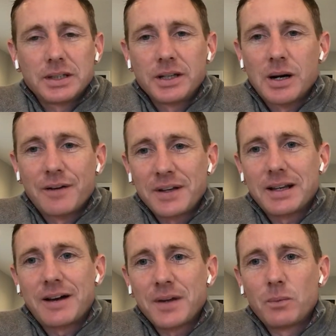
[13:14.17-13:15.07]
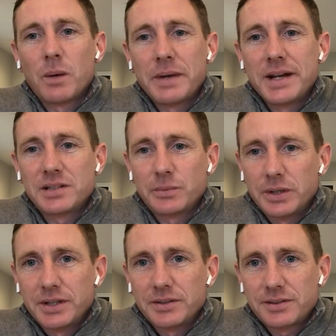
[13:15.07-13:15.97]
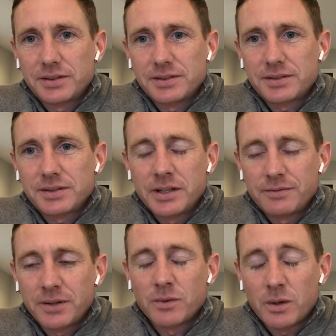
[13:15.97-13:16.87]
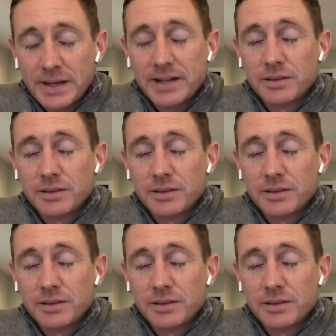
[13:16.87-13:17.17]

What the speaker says: you know, I think what makes it worse is what makes